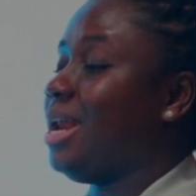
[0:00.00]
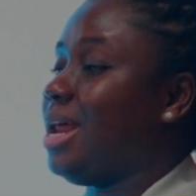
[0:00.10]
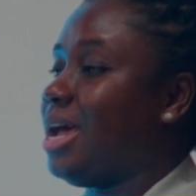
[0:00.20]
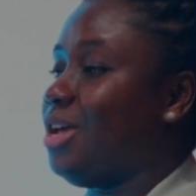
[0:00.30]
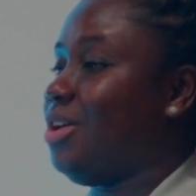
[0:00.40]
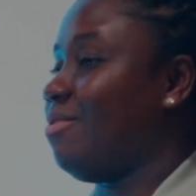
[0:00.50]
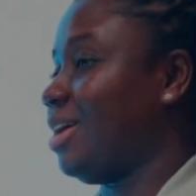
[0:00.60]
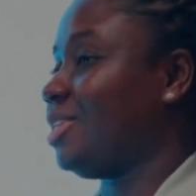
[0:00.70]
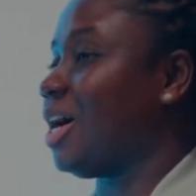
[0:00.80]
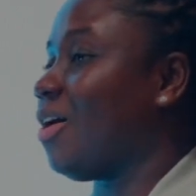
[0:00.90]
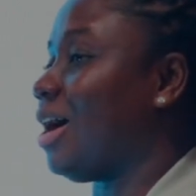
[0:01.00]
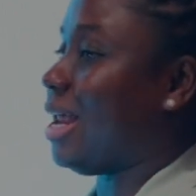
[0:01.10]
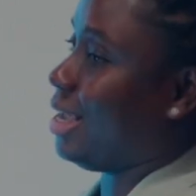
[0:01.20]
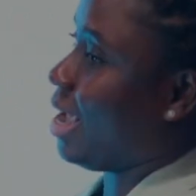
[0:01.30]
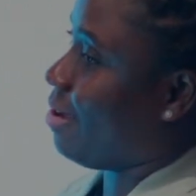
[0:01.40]
the universal
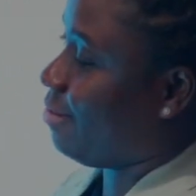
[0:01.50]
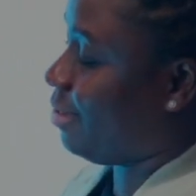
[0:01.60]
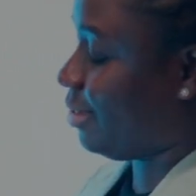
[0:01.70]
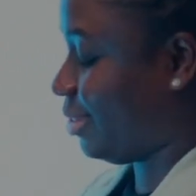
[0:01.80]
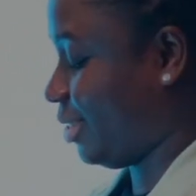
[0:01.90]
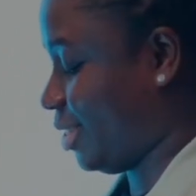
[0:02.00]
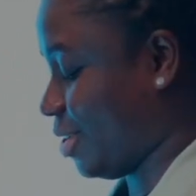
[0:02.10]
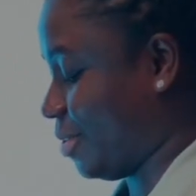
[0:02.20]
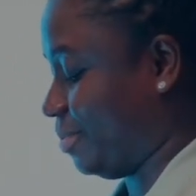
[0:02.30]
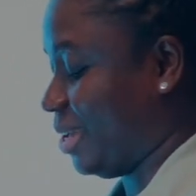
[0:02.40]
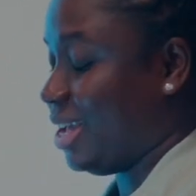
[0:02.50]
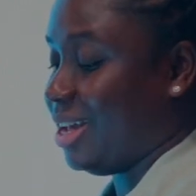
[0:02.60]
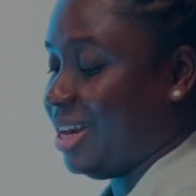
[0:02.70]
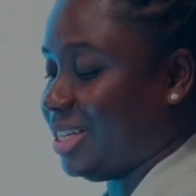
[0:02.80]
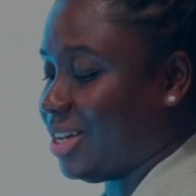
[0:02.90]
market. So
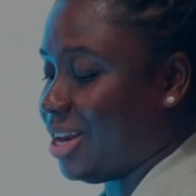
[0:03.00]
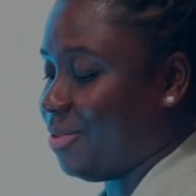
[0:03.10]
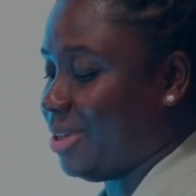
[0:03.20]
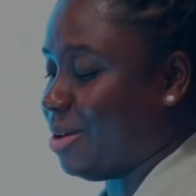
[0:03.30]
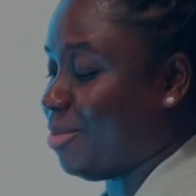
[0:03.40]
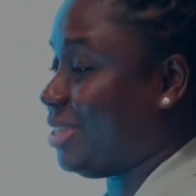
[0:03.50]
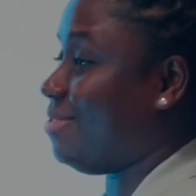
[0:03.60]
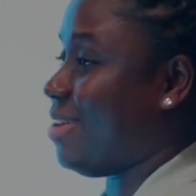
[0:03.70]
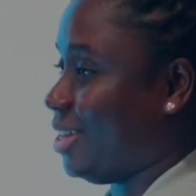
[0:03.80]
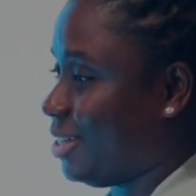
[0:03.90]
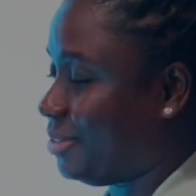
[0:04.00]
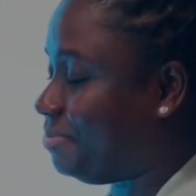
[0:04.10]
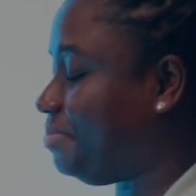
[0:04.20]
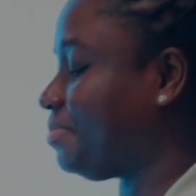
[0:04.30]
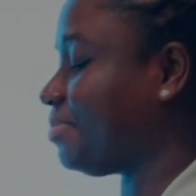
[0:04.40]
let's get on with the
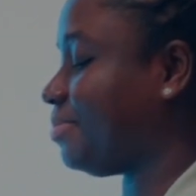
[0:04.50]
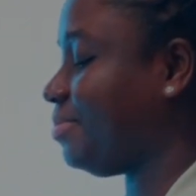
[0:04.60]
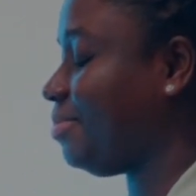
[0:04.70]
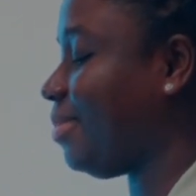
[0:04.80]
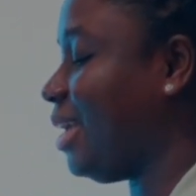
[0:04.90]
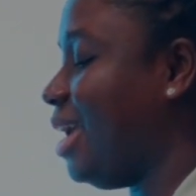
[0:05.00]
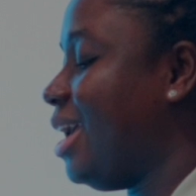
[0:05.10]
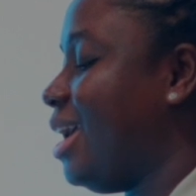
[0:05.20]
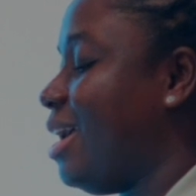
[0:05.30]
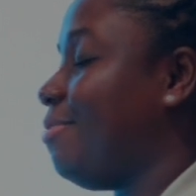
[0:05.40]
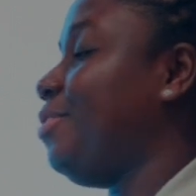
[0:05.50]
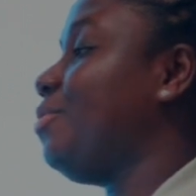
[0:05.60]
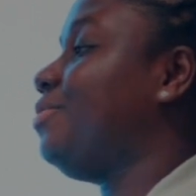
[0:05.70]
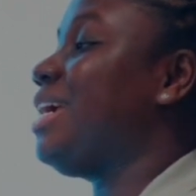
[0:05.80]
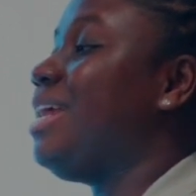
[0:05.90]
motivation. If
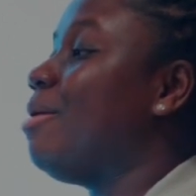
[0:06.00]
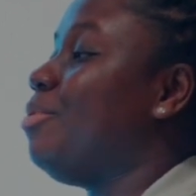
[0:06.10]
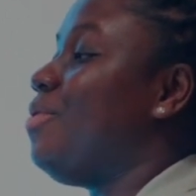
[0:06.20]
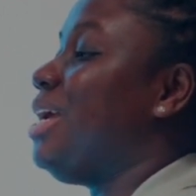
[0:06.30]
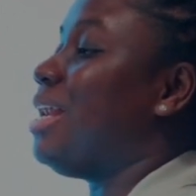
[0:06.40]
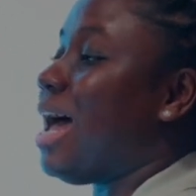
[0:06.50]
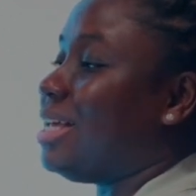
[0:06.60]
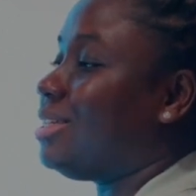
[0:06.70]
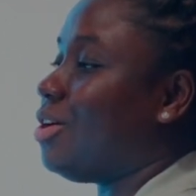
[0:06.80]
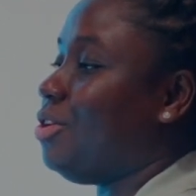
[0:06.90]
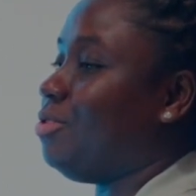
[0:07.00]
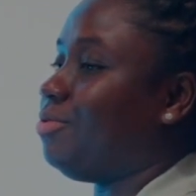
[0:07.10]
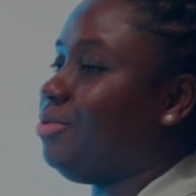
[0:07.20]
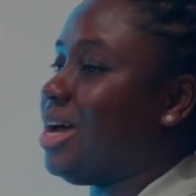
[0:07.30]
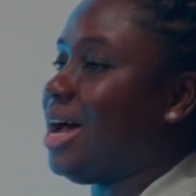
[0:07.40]
you've taken a brewing class or
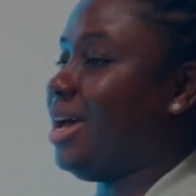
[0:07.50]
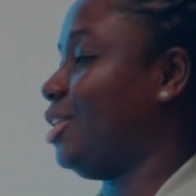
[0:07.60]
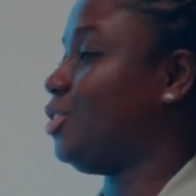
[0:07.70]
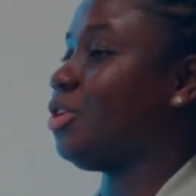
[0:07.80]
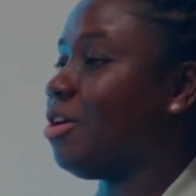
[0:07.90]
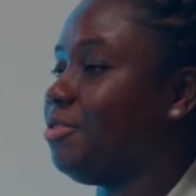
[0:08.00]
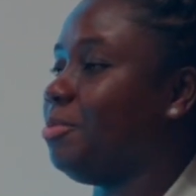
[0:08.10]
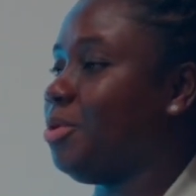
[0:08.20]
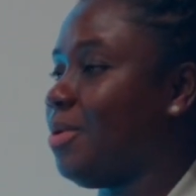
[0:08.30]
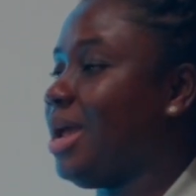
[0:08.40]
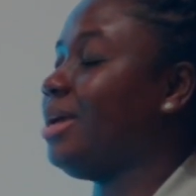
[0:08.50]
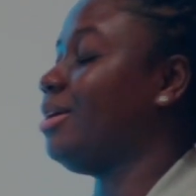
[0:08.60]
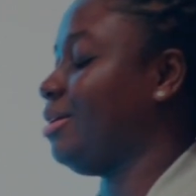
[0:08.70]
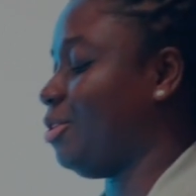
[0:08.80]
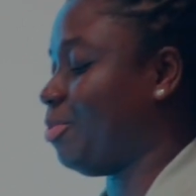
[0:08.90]
you are into coffee
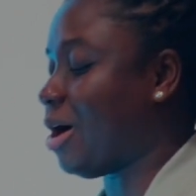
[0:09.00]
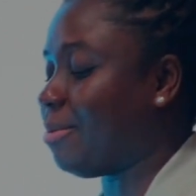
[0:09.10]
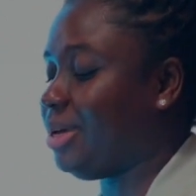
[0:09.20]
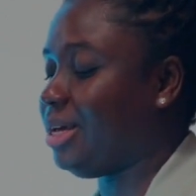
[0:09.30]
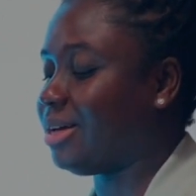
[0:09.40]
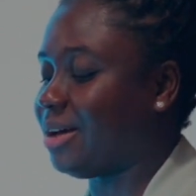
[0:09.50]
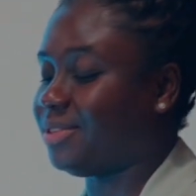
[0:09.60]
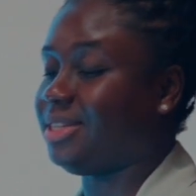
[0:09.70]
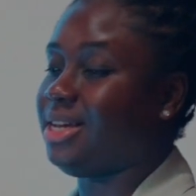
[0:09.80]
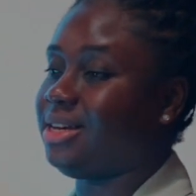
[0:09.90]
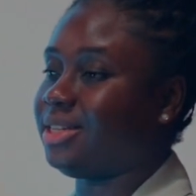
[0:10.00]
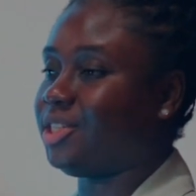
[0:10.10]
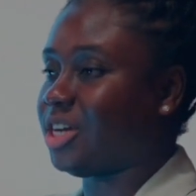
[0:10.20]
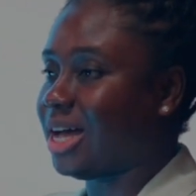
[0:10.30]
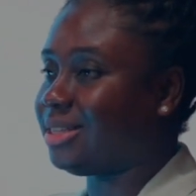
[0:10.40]
brewing, you probably are seeing
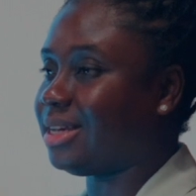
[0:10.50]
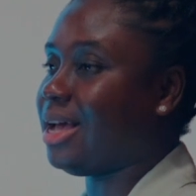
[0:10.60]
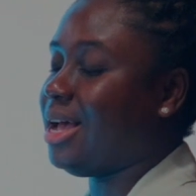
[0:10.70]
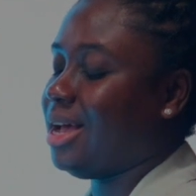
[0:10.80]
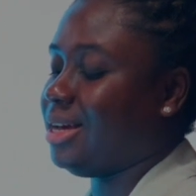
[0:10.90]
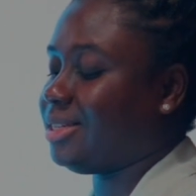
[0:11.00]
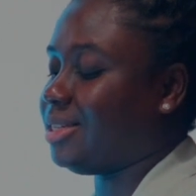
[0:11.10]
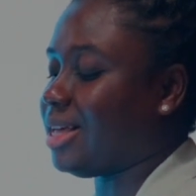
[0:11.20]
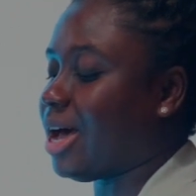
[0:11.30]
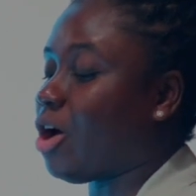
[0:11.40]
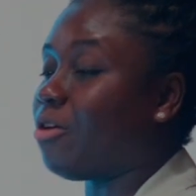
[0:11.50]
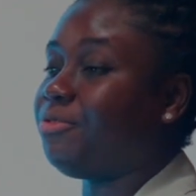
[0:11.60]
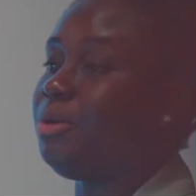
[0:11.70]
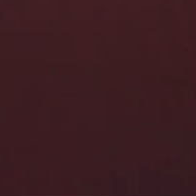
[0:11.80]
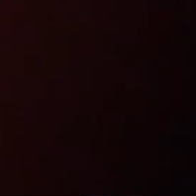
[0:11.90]
this chart. This is the
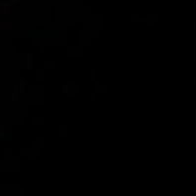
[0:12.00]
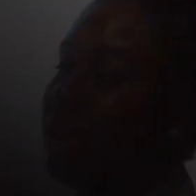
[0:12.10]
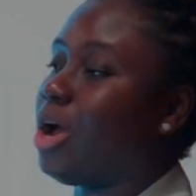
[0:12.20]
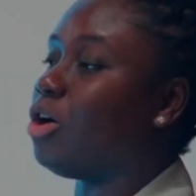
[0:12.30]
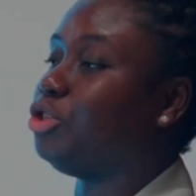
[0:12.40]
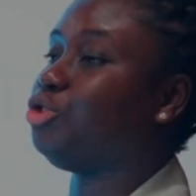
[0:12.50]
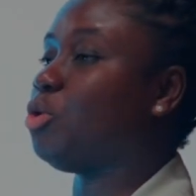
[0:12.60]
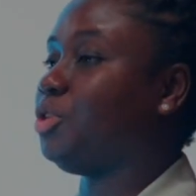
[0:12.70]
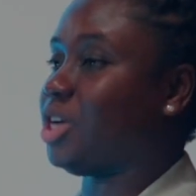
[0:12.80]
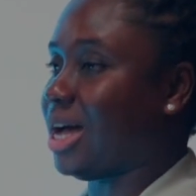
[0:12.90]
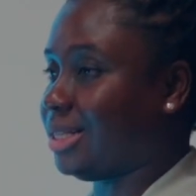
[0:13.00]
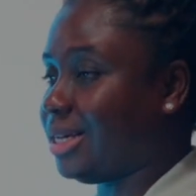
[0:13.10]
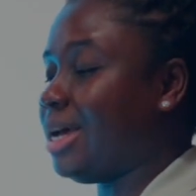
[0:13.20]
coffee brewing control chart.